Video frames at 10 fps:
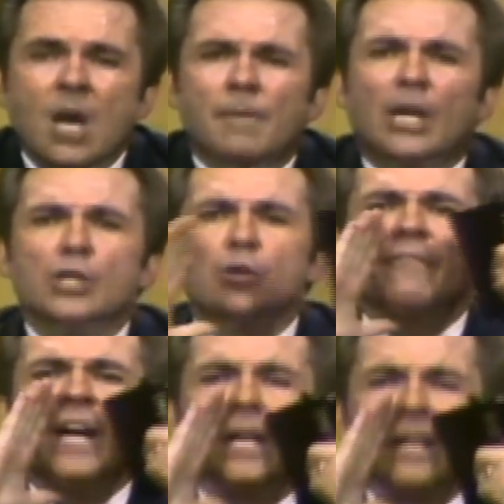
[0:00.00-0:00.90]
because you
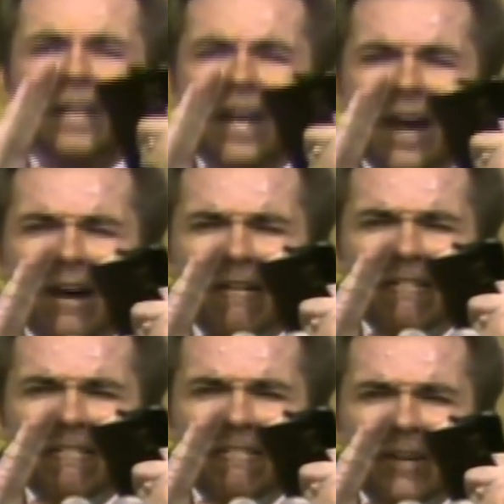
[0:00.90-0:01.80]
have
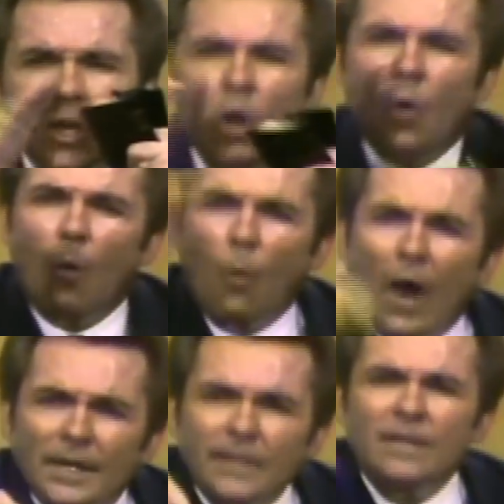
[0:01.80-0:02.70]
love
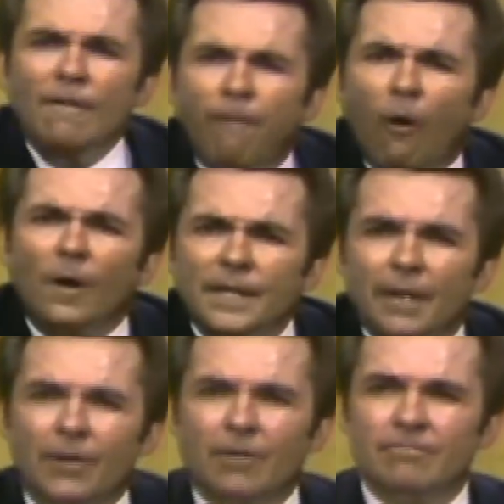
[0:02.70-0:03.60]
one for
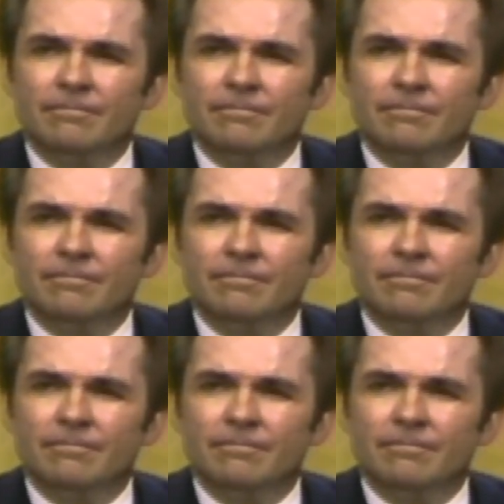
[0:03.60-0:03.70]
another.